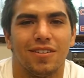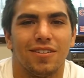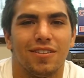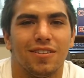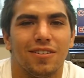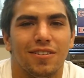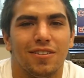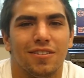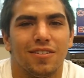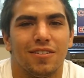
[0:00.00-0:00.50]

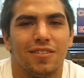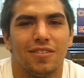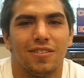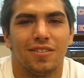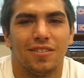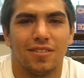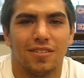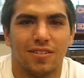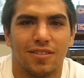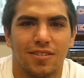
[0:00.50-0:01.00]
What's kind of the
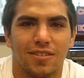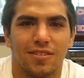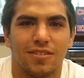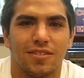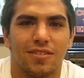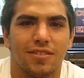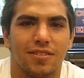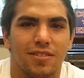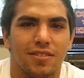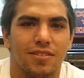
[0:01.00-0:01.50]
attitude of
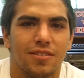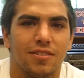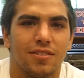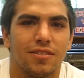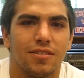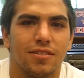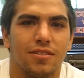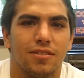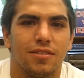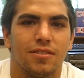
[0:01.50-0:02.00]
the team
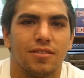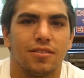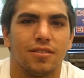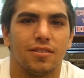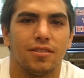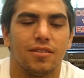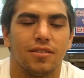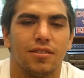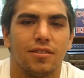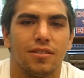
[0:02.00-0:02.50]
heading into
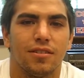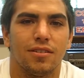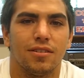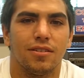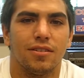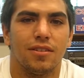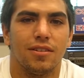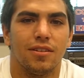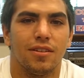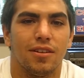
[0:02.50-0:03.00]
this year?
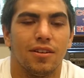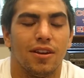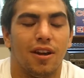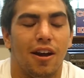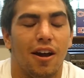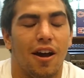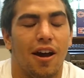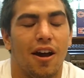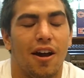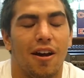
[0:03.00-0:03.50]

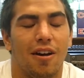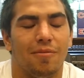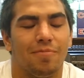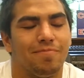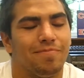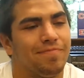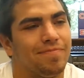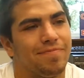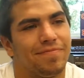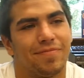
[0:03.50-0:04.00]
Um,
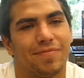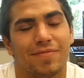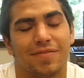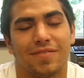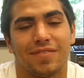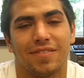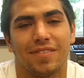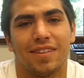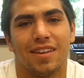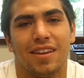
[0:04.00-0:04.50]

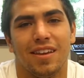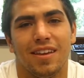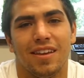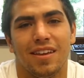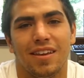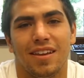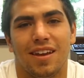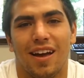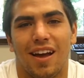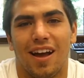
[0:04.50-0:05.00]

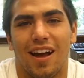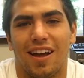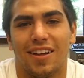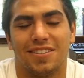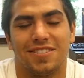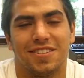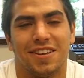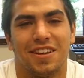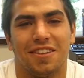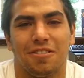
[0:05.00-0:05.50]

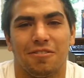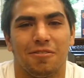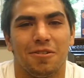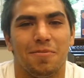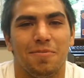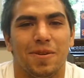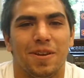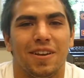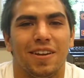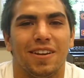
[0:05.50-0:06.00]
I'd say
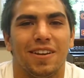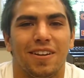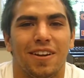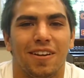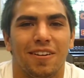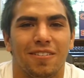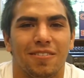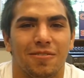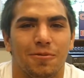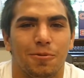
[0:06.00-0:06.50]
three-peat, you
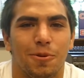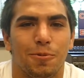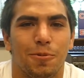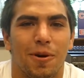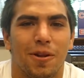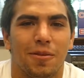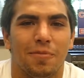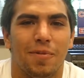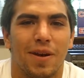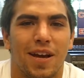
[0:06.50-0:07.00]
know. We
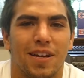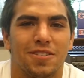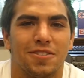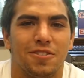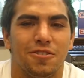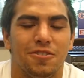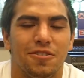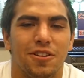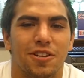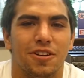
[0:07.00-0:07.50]
won the
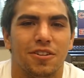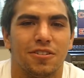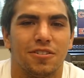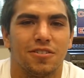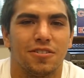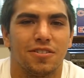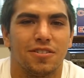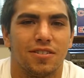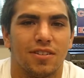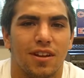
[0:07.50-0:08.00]
past two
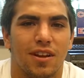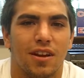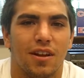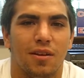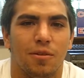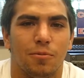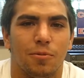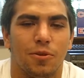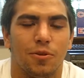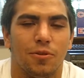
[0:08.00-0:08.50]
years.
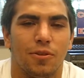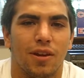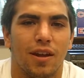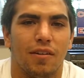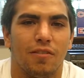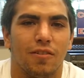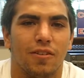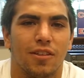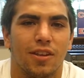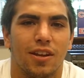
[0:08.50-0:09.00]
Um, we're doing
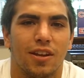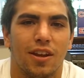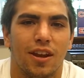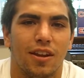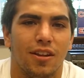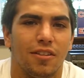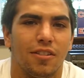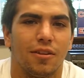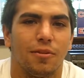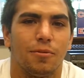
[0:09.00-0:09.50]
everything and
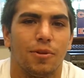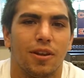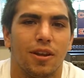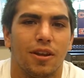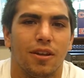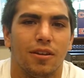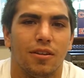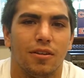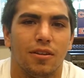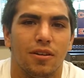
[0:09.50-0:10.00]
anything we
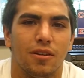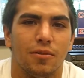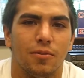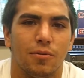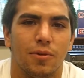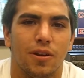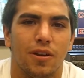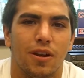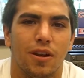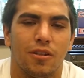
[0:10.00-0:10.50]
can to
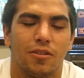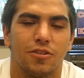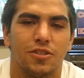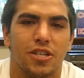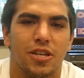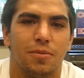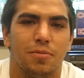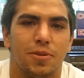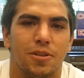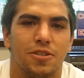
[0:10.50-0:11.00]
win another
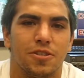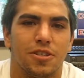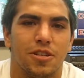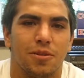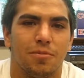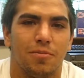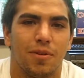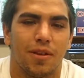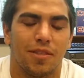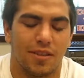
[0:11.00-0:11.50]

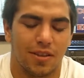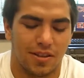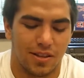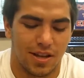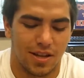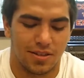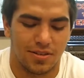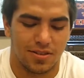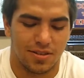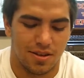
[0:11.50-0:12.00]
championship. I think
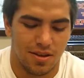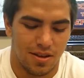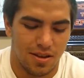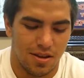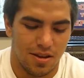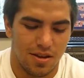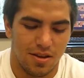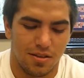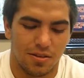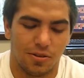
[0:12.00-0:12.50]
that's
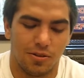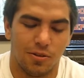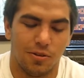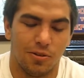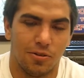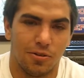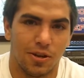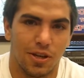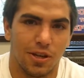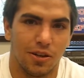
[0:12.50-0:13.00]
the
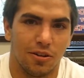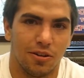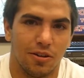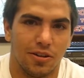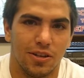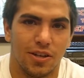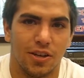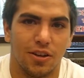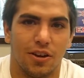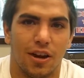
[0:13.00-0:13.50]
goal year
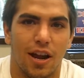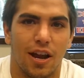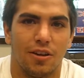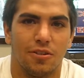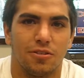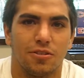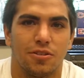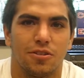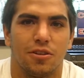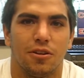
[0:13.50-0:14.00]
in, year
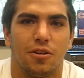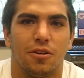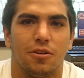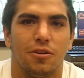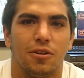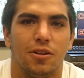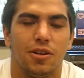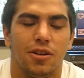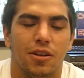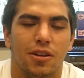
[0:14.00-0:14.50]
out,
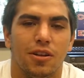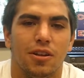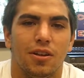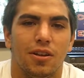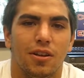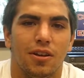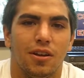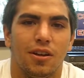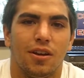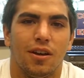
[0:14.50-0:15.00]
so
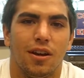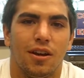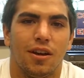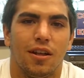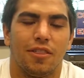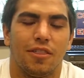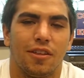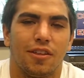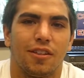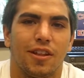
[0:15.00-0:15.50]
uh,
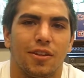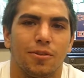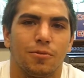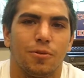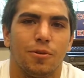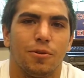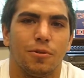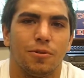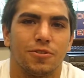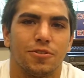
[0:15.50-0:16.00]
I think that's
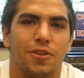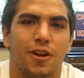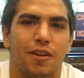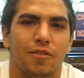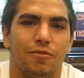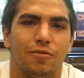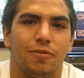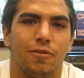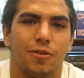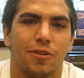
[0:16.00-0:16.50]
what we're
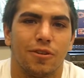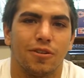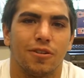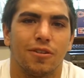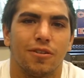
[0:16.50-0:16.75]
striving for.